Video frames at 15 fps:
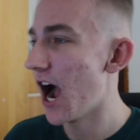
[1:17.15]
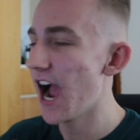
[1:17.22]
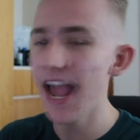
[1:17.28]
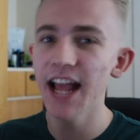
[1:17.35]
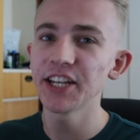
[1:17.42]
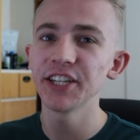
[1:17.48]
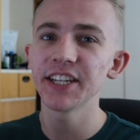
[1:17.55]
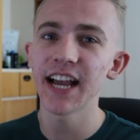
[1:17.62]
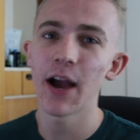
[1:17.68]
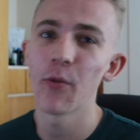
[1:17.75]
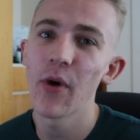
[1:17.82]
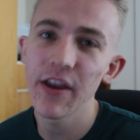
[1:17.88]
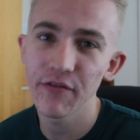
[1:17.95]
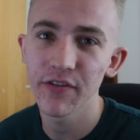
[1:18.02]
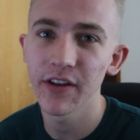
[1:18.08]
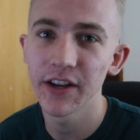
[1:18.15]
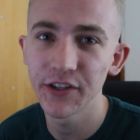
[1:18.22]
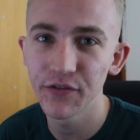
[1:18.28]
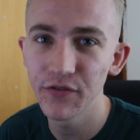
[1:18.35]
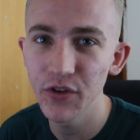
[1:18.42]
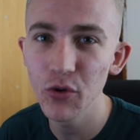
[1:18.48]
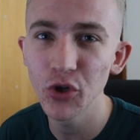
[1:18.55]
I actually can't wait for
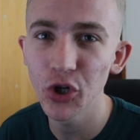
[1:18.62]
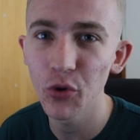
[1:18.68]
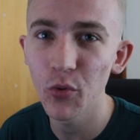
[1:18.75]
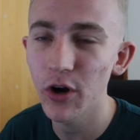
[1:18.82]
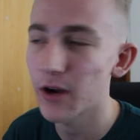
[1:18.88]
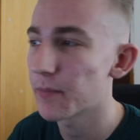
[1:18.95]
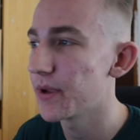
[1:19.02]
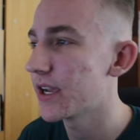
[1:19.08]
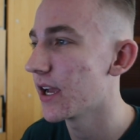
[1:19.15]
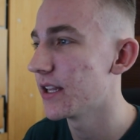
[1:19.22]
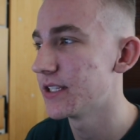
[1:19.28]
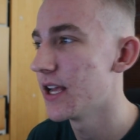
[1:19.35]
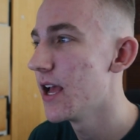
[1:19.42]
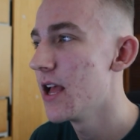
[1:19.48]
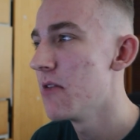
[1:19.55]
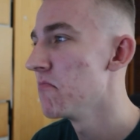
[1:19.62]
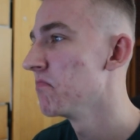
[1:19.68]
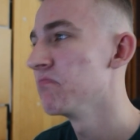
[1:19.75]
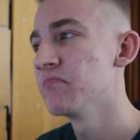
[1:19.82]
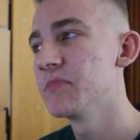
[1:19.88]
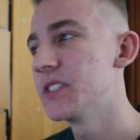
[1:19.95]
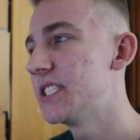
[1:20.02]
his future work because
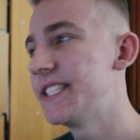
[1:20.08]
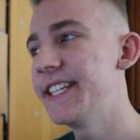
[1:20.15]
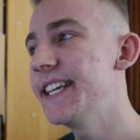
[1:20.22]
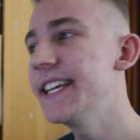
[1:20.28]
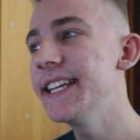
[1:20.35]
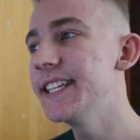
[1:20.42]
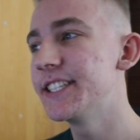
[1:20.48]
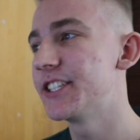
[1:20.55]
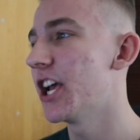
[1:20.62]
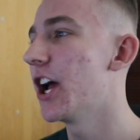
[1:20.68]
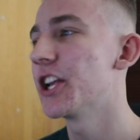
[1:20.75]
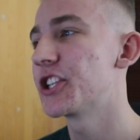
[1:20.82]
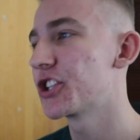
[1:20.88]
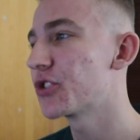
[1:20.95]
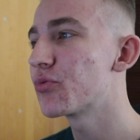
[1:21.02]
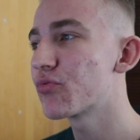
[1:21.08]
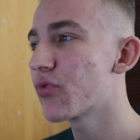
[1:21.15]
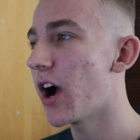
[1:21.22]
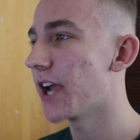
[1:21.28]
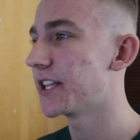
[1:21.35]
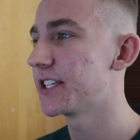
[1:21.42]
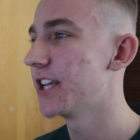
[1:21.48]
Jesus
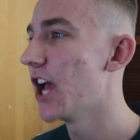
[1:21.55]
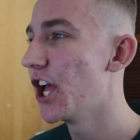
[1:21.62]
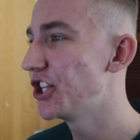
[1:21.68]
Christ.